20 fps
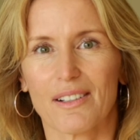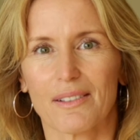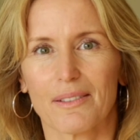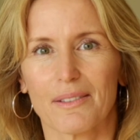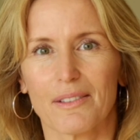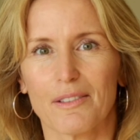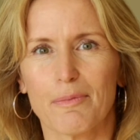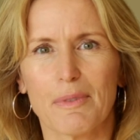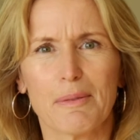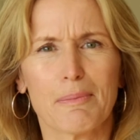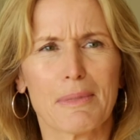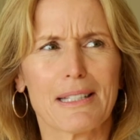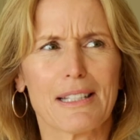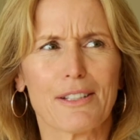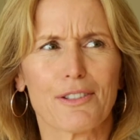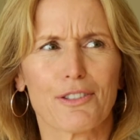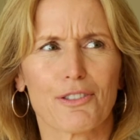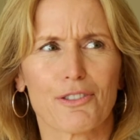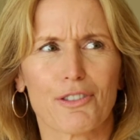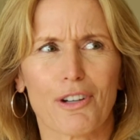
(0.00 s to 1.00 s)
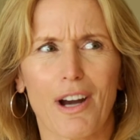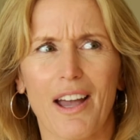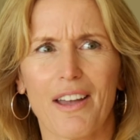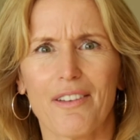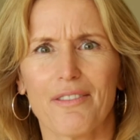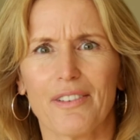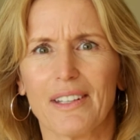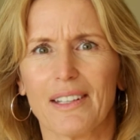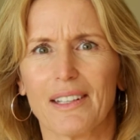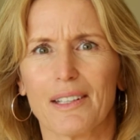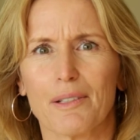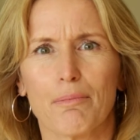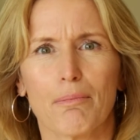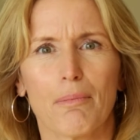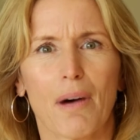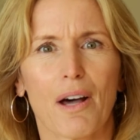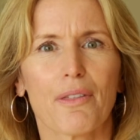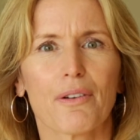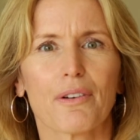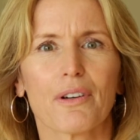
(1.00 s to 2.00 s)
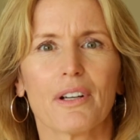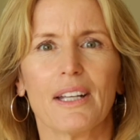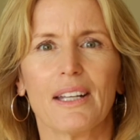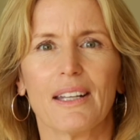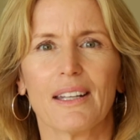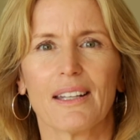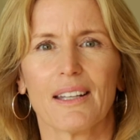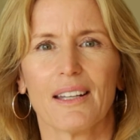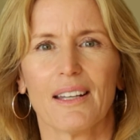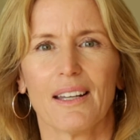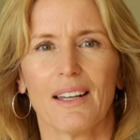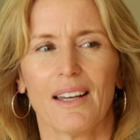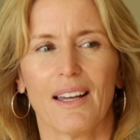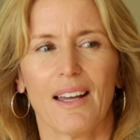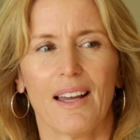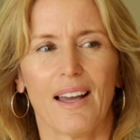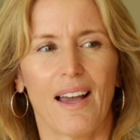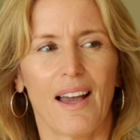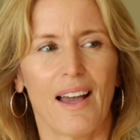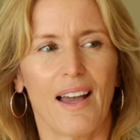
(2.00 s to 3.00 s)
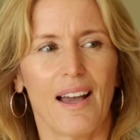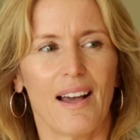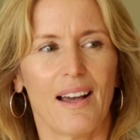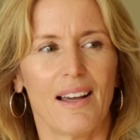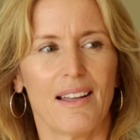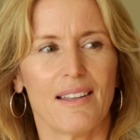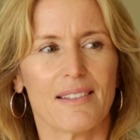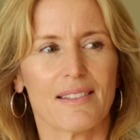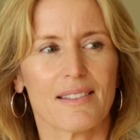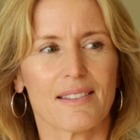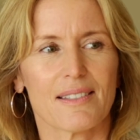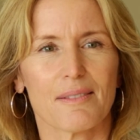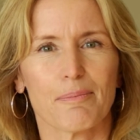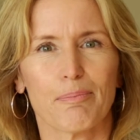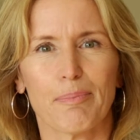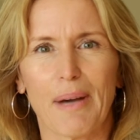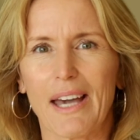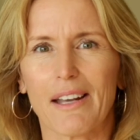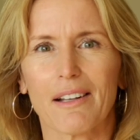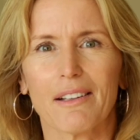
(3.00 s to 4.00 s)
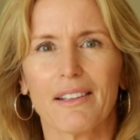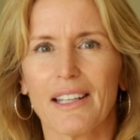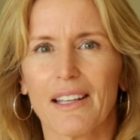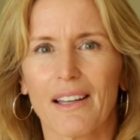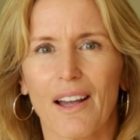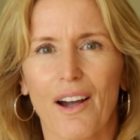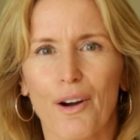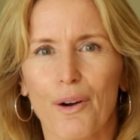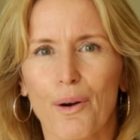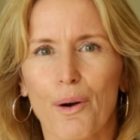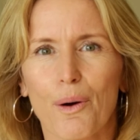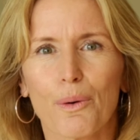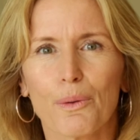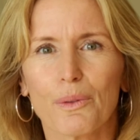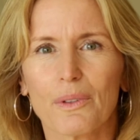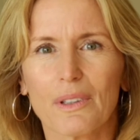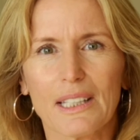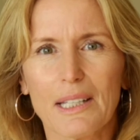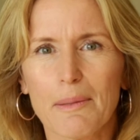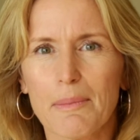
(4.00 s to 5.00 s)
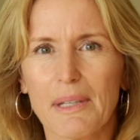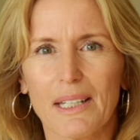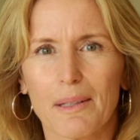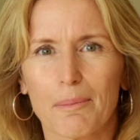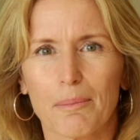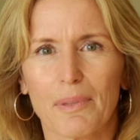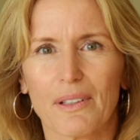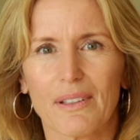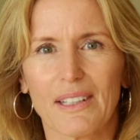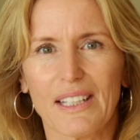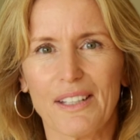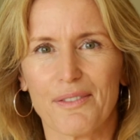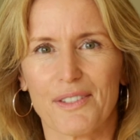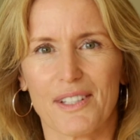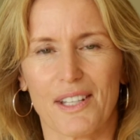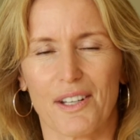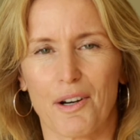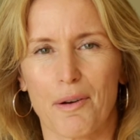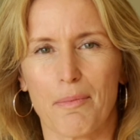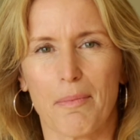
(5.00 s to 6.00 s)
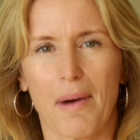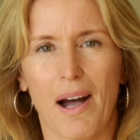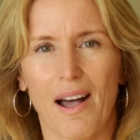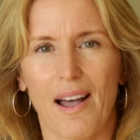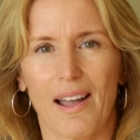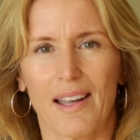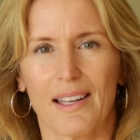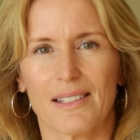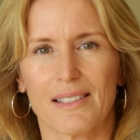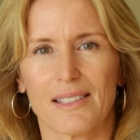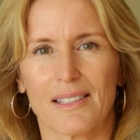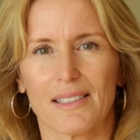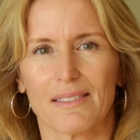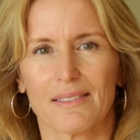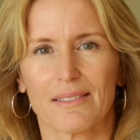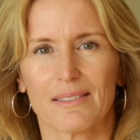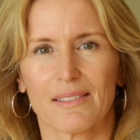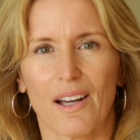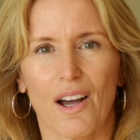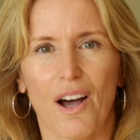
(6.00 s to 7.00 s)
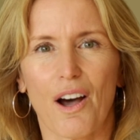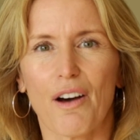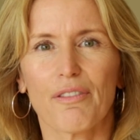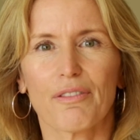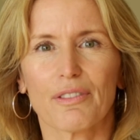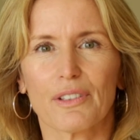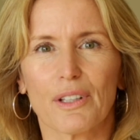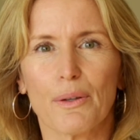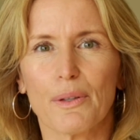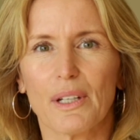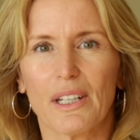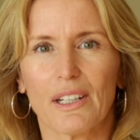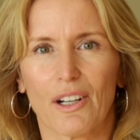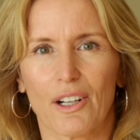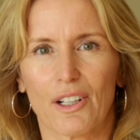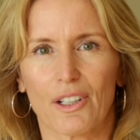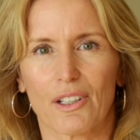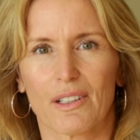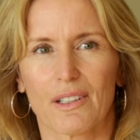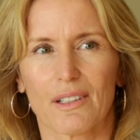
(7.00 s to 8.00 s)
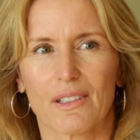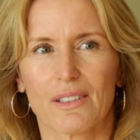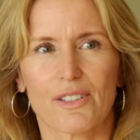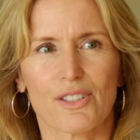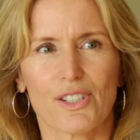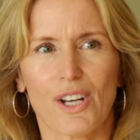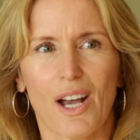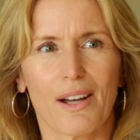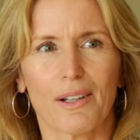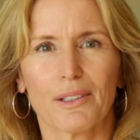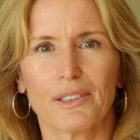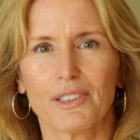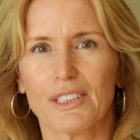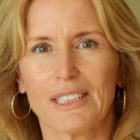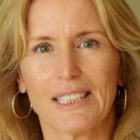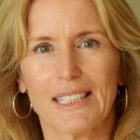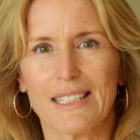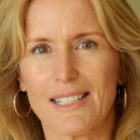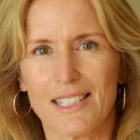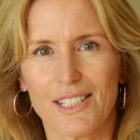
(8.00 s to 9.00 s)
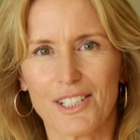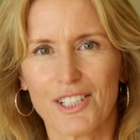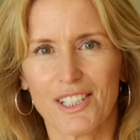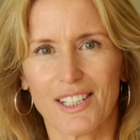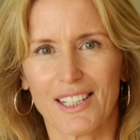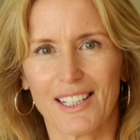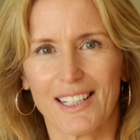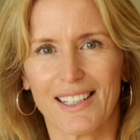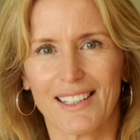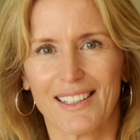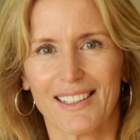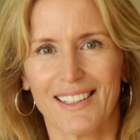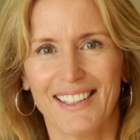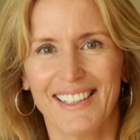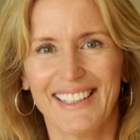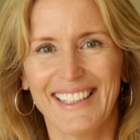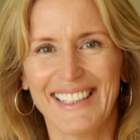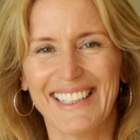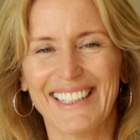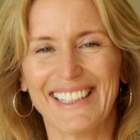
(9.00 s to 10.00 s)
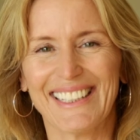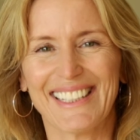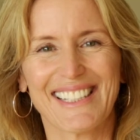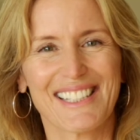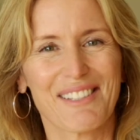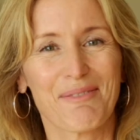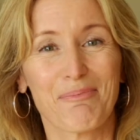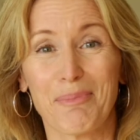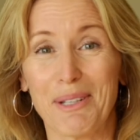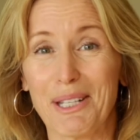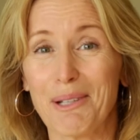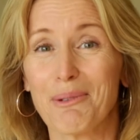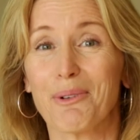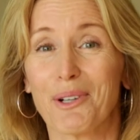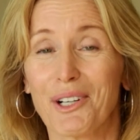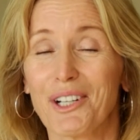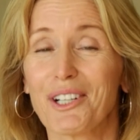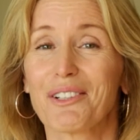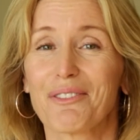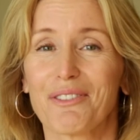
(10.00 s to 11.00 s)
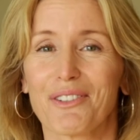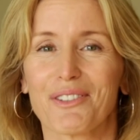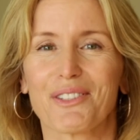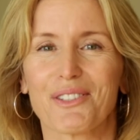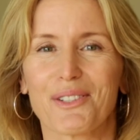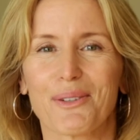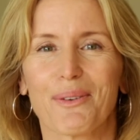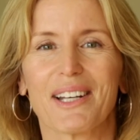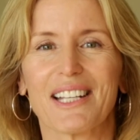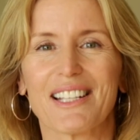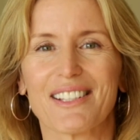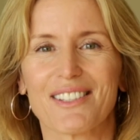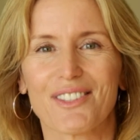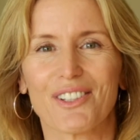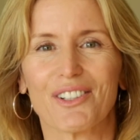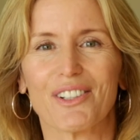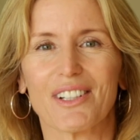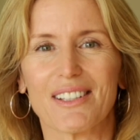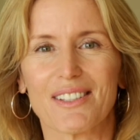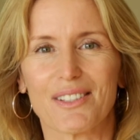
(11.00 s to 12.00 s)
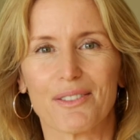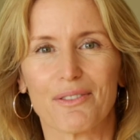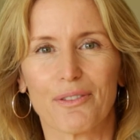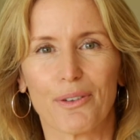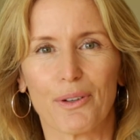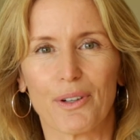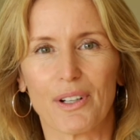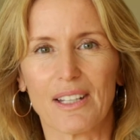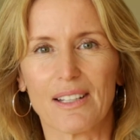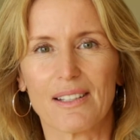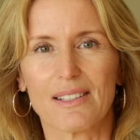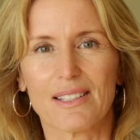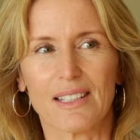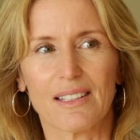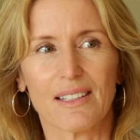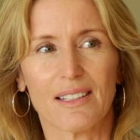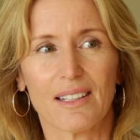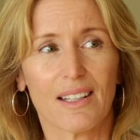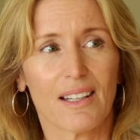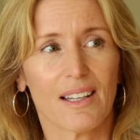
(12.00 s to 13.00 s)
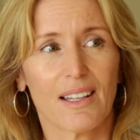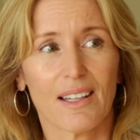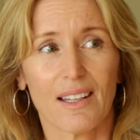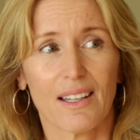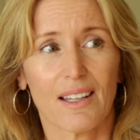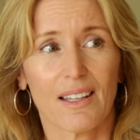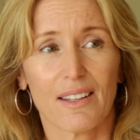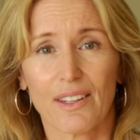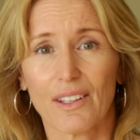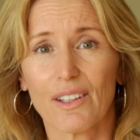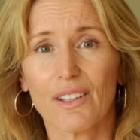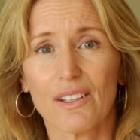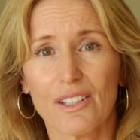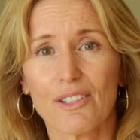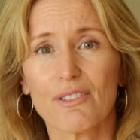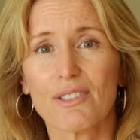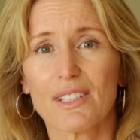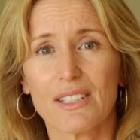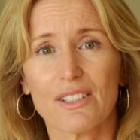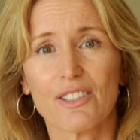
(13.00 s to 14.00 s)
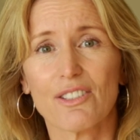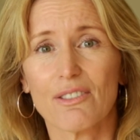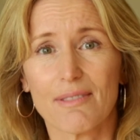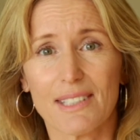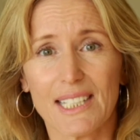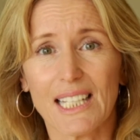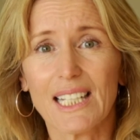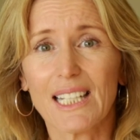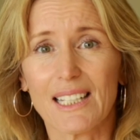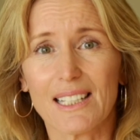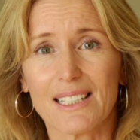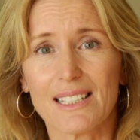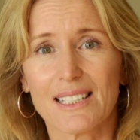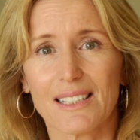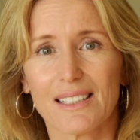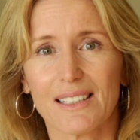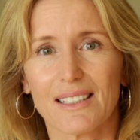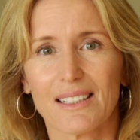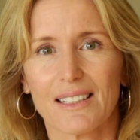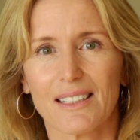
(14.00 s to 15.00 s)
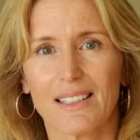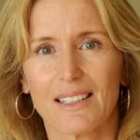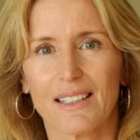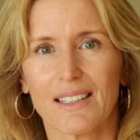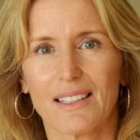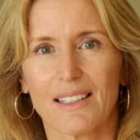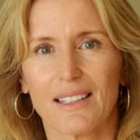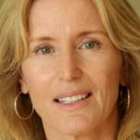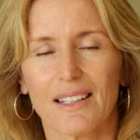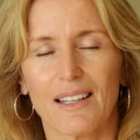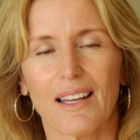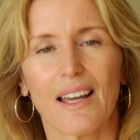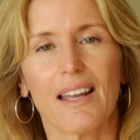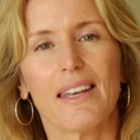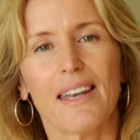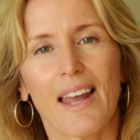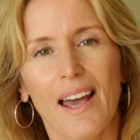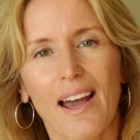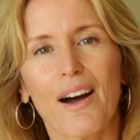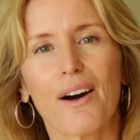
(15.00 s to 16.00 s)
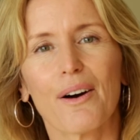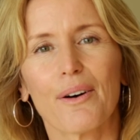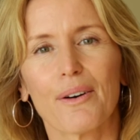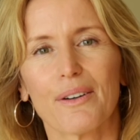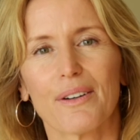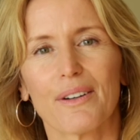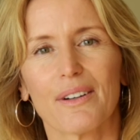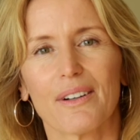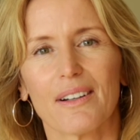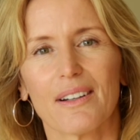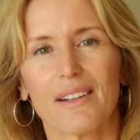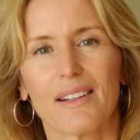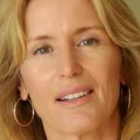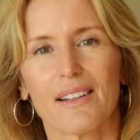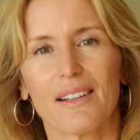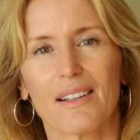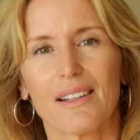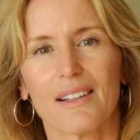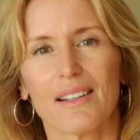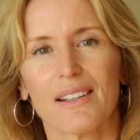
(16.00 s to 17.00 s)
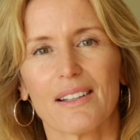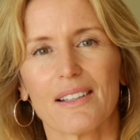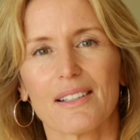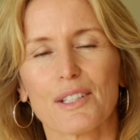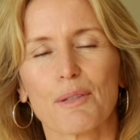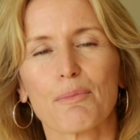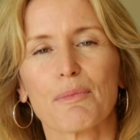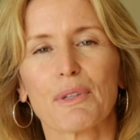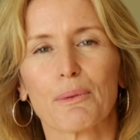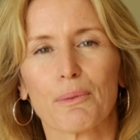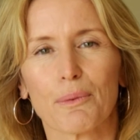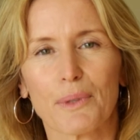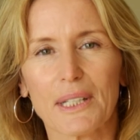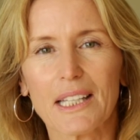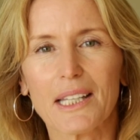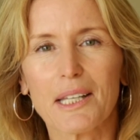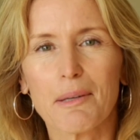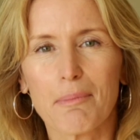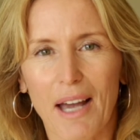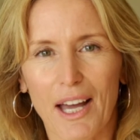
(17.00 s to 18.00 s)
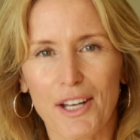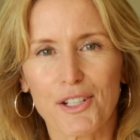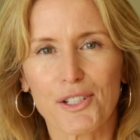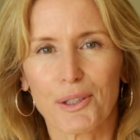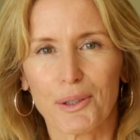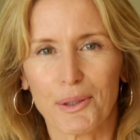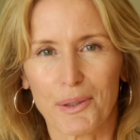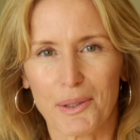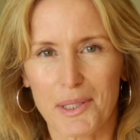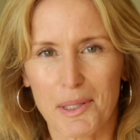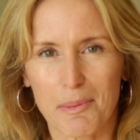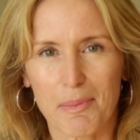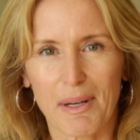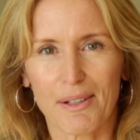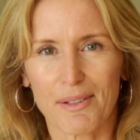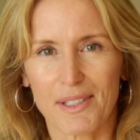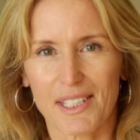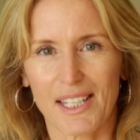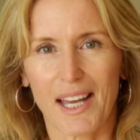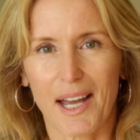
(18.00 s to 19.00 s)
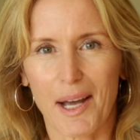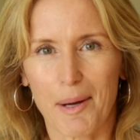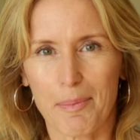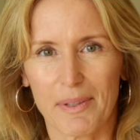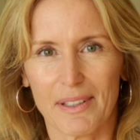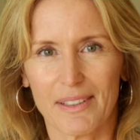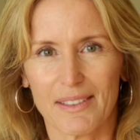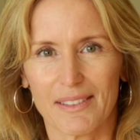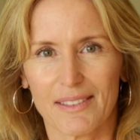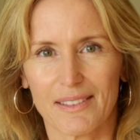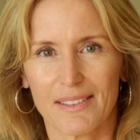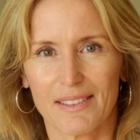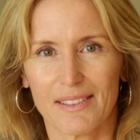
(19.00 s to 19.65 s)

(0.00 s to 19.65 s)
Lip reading: We've been busy striving and mothering and battling our own limiting beliefs in our mind and offloading our childhood conditioning. It's big work for the 20s, 30s, and 40s, and the good news is you did it. And now, something really magical is about to happen.